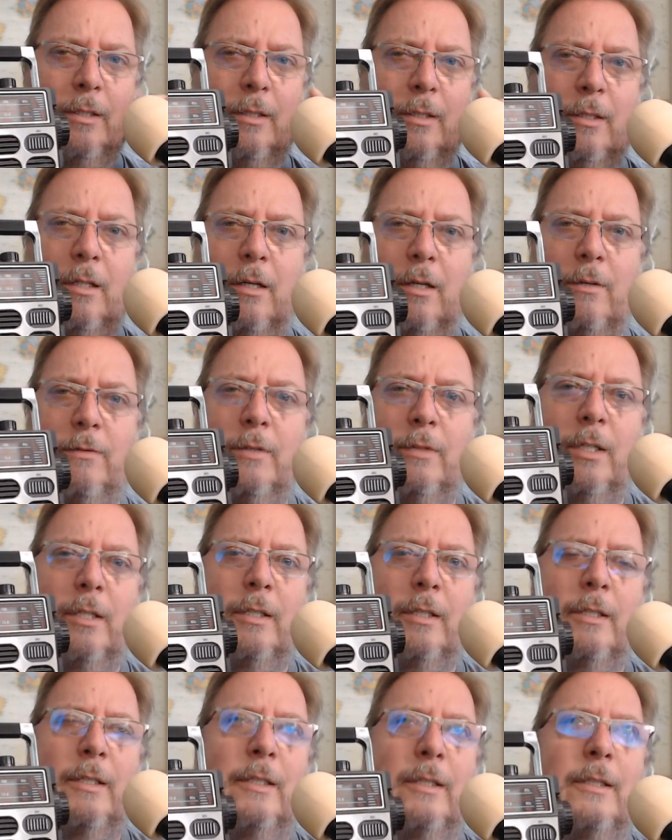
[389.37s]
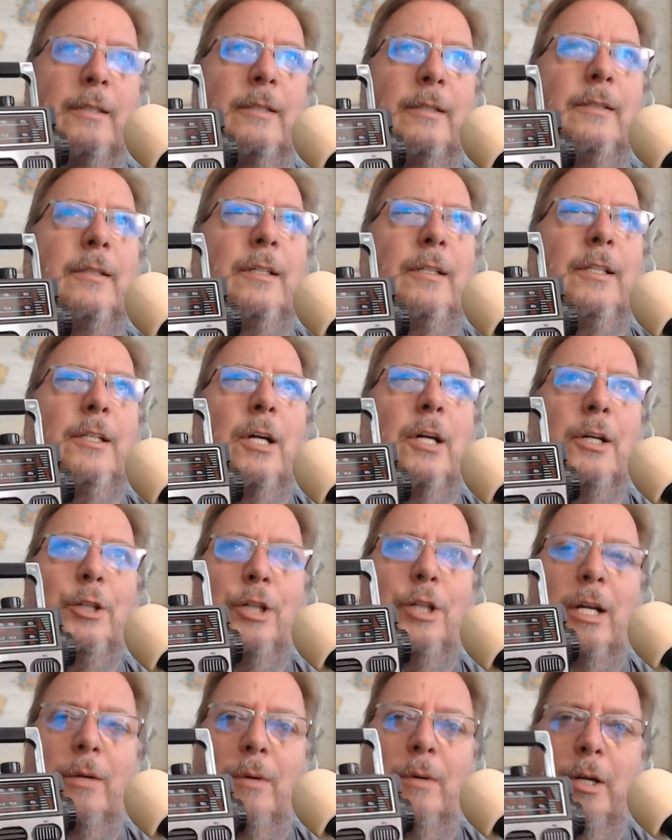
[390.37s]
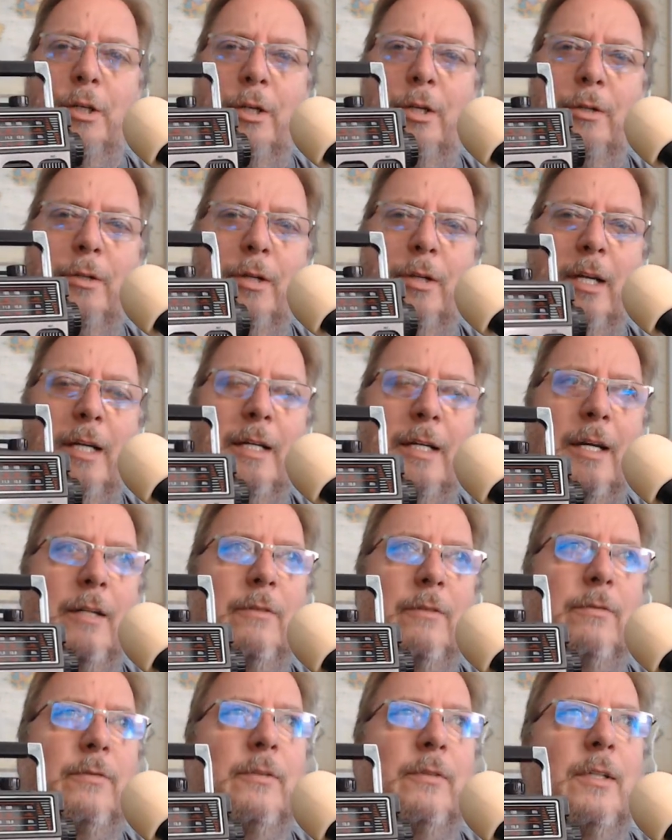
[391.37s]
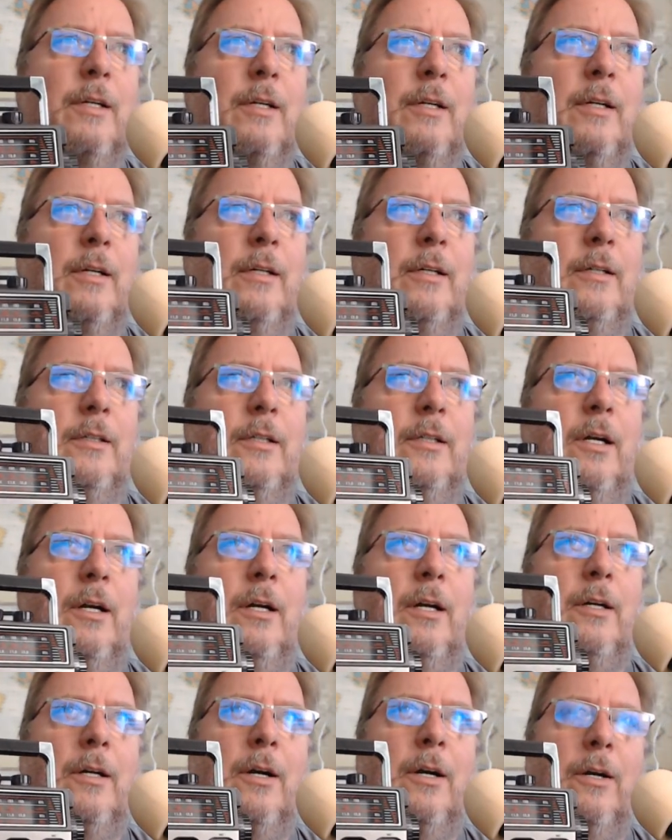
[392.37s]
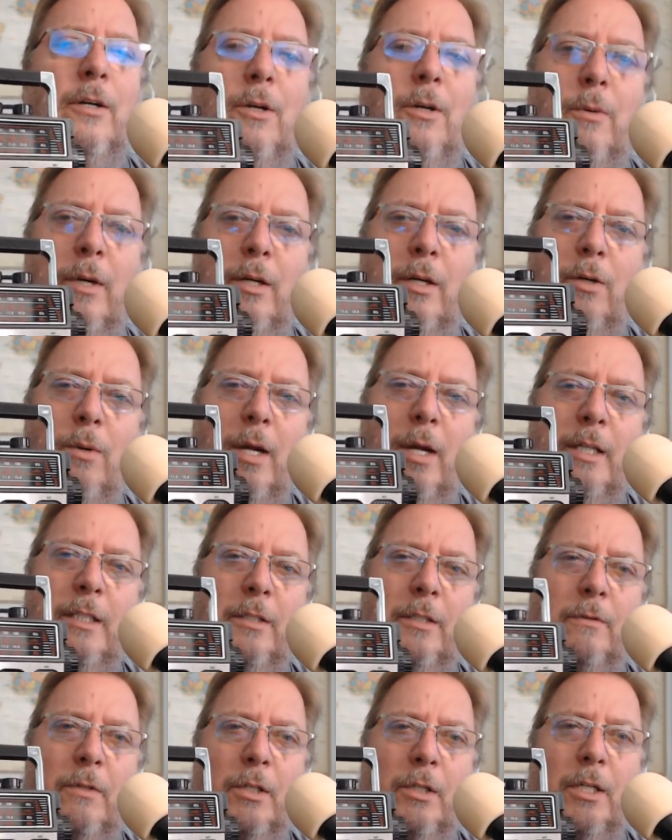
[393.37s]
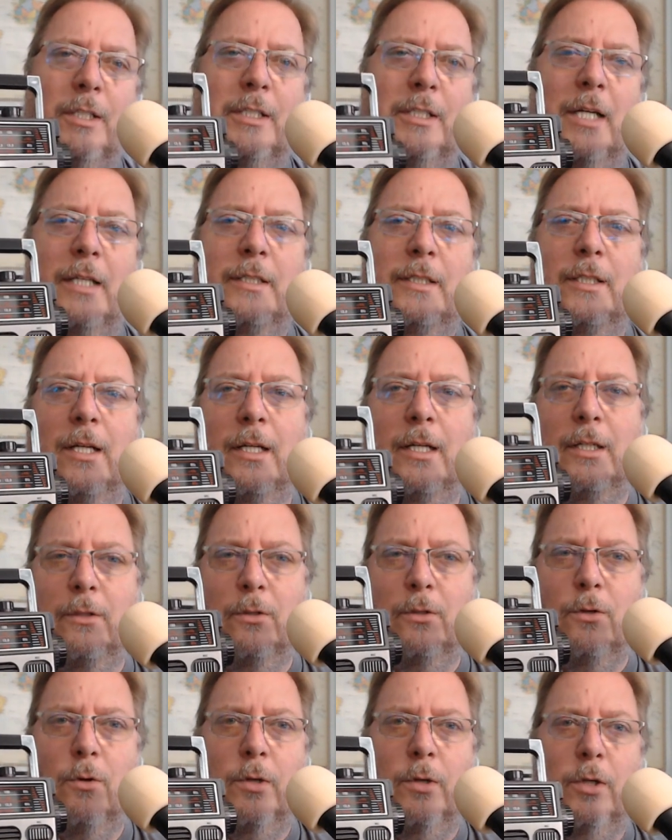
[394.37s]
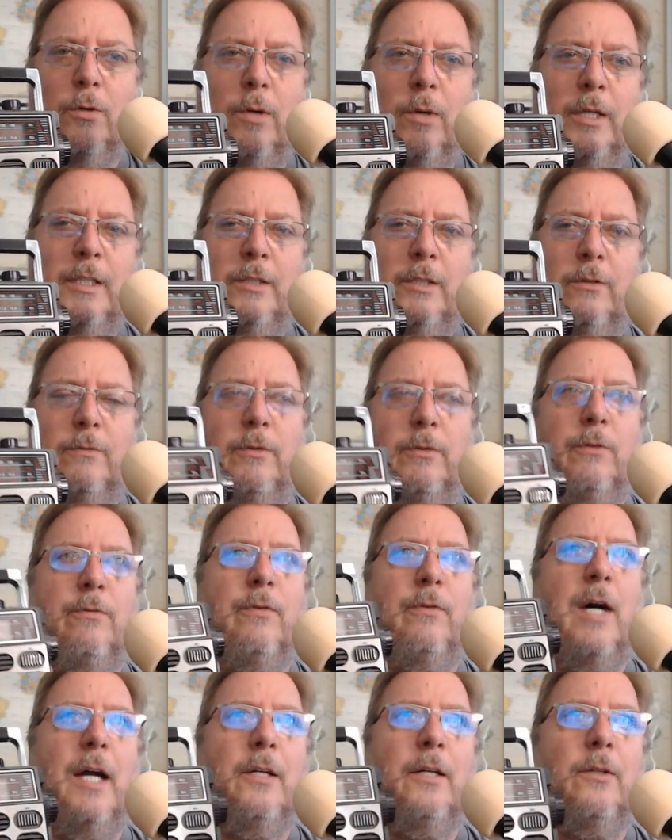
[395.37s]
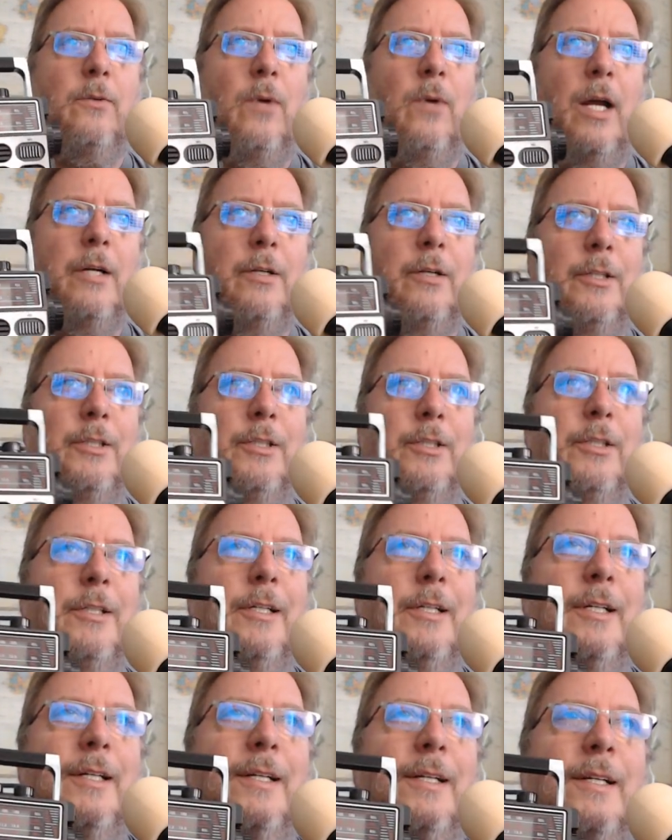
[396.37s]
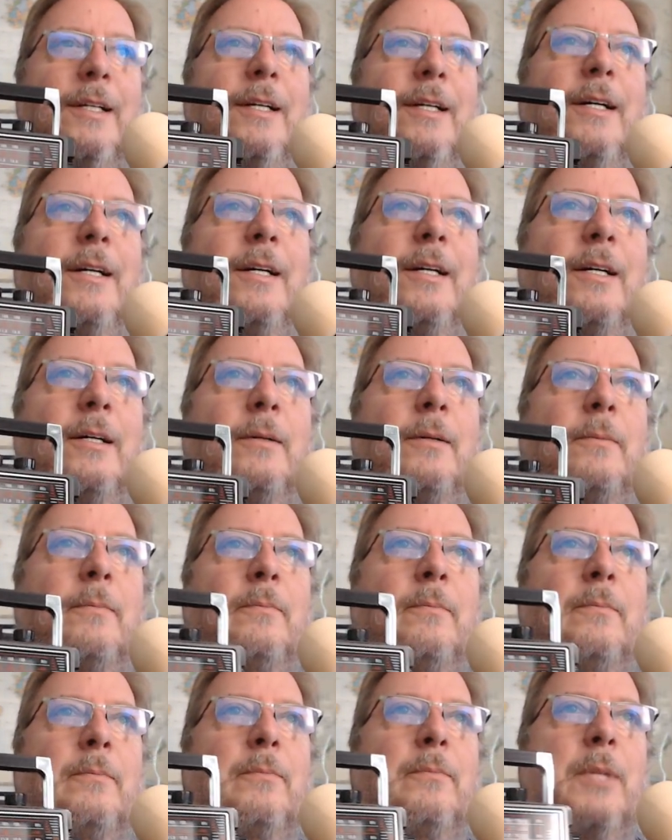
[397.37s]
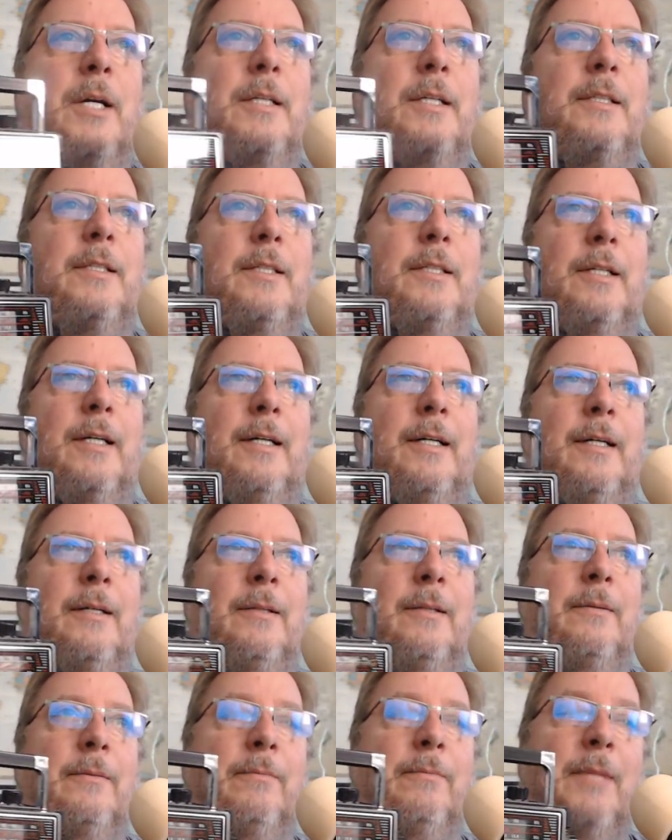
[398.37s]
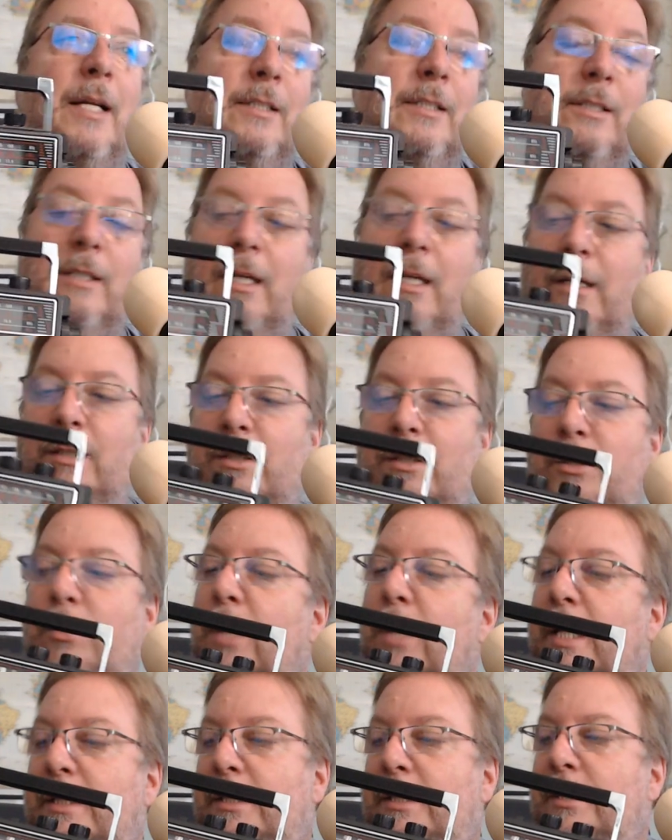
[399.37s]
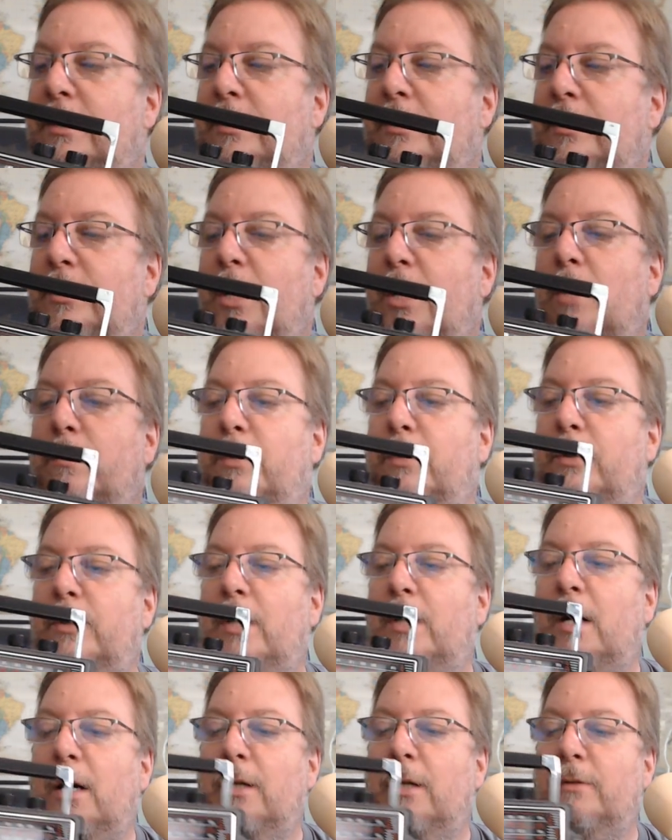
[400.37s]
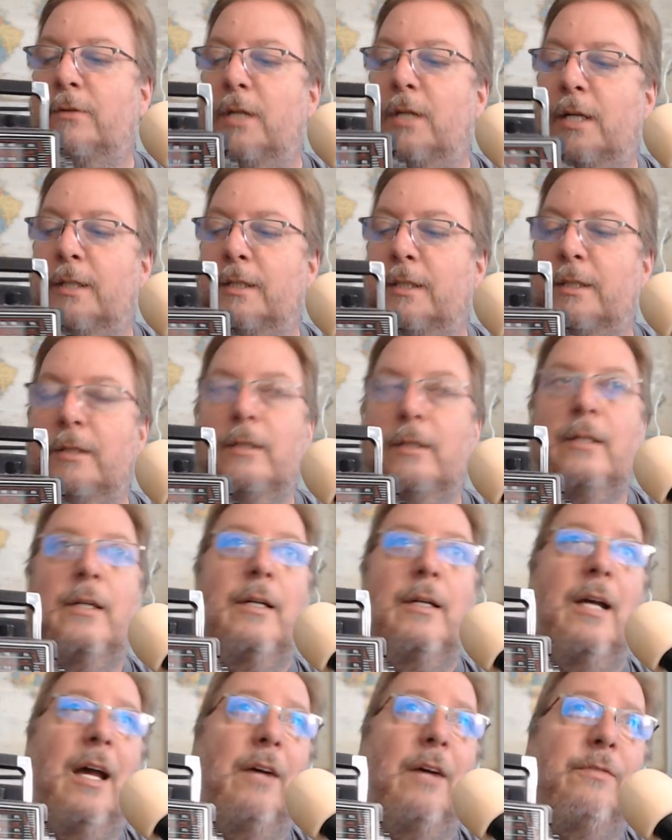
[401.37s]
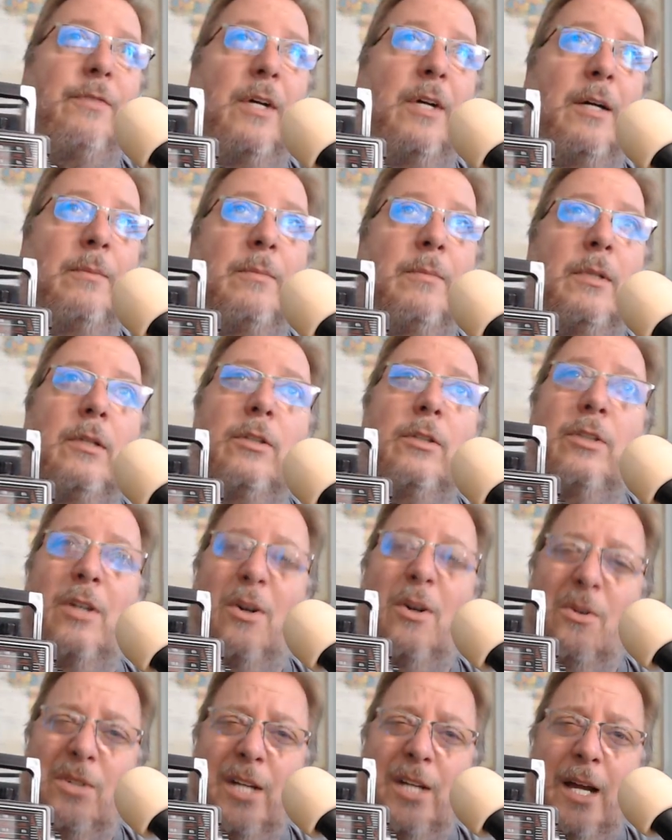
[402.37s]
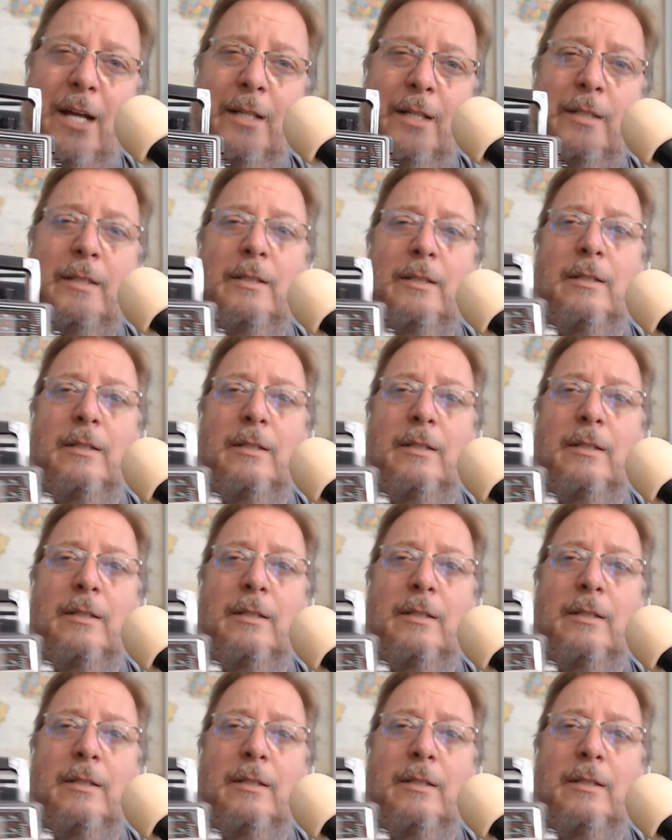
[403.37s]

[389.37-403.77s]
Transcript: of the, the, the young generation today kind of are, are going crazy over cassettes like they're going crazy over vinyl records. Um, but uh, that's the straight dope out of this. FM, okay